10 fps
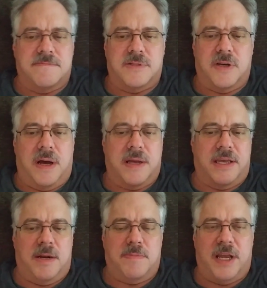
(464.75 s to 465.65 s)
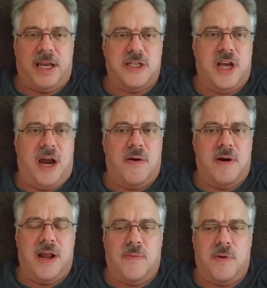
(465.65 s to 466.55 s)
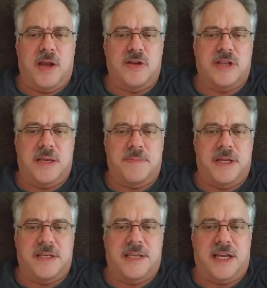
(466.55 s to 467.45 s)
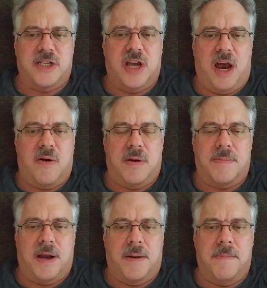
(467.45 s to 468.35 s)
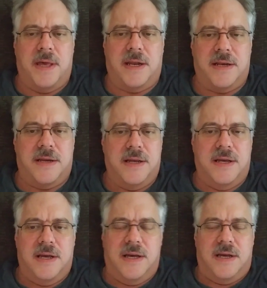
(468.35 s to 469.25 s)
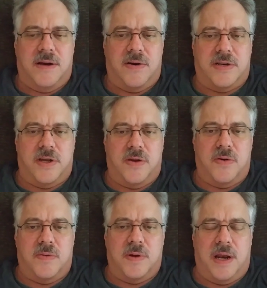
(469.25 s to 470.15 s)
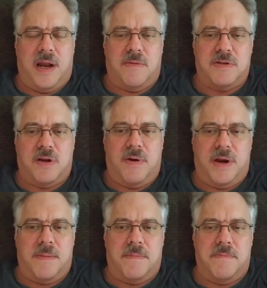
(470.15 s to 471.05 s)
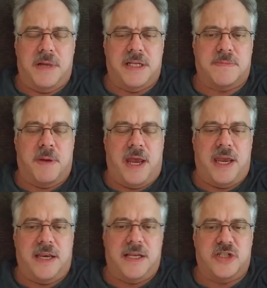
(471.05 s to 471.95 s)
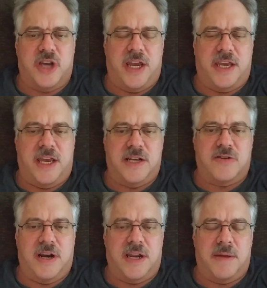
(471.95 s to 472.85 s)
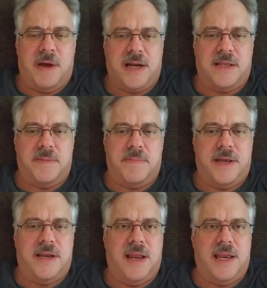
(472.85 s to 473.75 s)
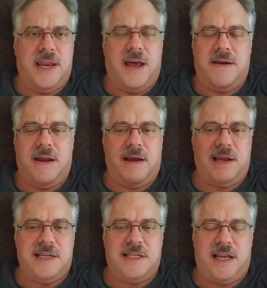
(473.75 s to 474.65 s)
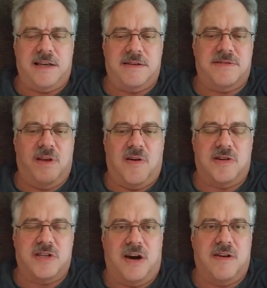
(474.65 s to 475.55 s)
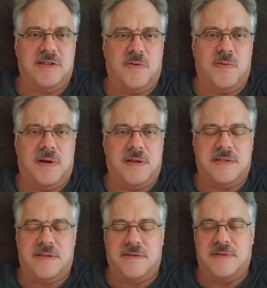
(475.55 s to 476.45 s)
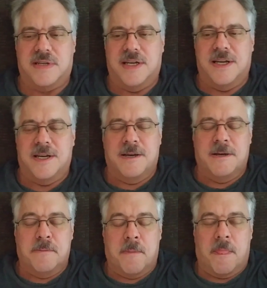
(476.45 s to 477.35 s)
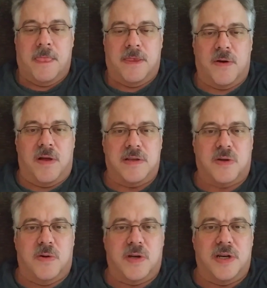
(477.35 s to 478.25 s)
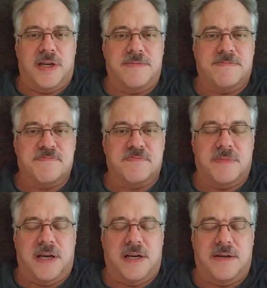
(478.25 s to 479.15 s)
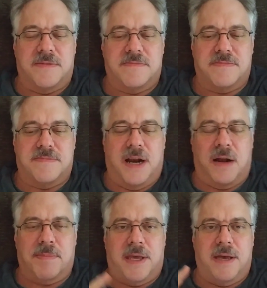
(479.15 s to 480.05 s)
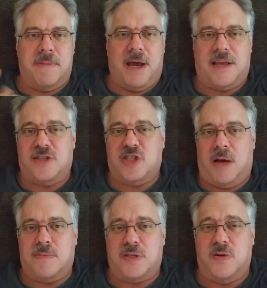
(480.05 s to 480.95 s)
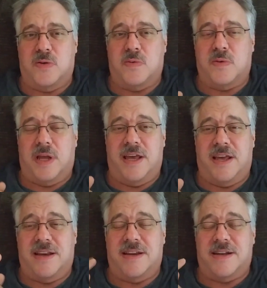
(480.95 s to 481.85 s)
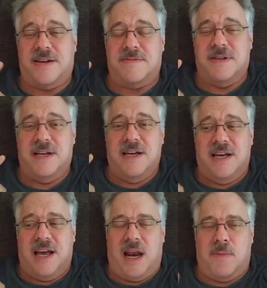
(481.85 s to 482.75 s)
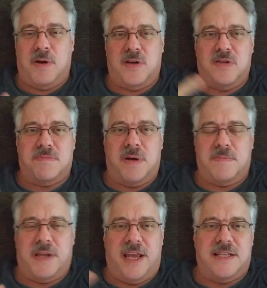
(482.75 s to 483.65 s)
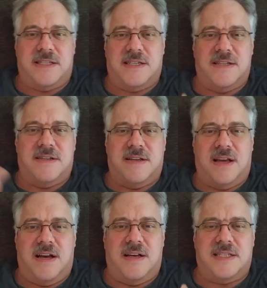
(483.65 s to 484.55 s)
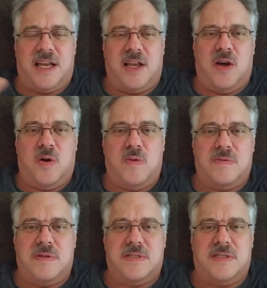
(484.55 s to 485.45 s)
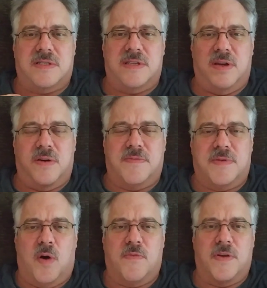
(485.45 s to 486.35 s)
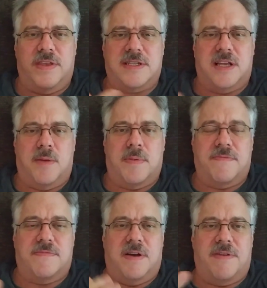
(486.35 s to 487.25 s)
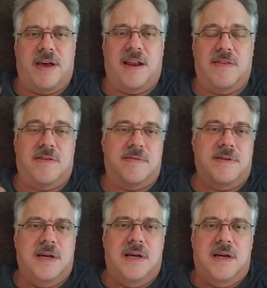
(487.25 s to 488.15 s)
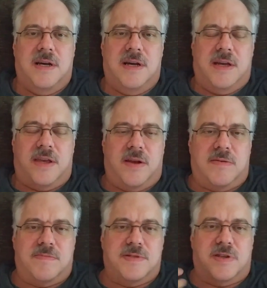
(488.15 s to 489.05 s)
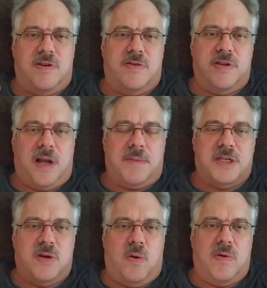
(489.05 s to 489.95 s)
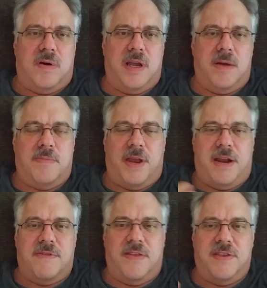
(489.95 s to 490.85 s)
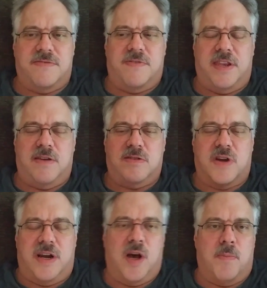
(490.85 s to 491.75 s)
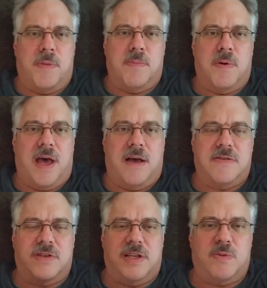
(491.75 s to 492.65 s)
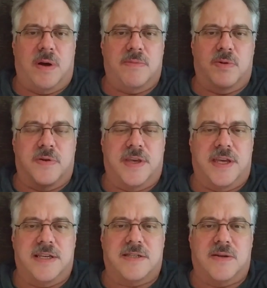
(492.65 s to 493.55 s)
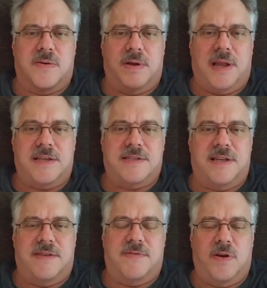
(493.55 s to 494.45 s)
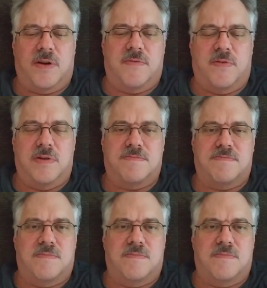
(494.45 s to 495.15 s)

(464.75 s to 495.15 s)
so I get up, take a shower now, where I used to have to take a shower in about a minute or two, and I was already in immense pain and shaking and trying to get back to the bed to lay down. Now I can just take as long showers I want. So all was going good, but I'll be back in the shop soon, and I'm going to do some updates as I go. Hopefully this can help. I've had other surgeries like my shoulder and hip that I've done these videos trying to help people out. So that's why I'm doing these. So like I said, if you're looking for